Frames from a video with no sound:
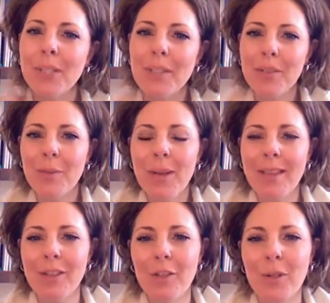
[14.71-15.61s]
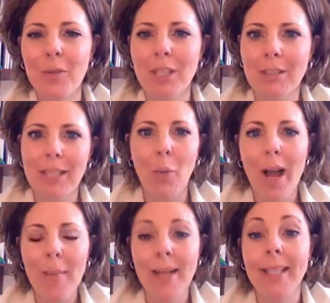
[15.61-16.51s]
research methods, you've been wondering,
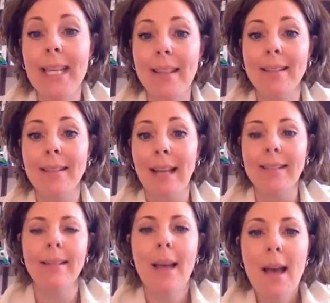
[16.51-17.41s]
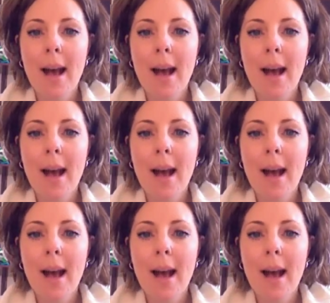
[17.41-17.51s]
why am I taking this class?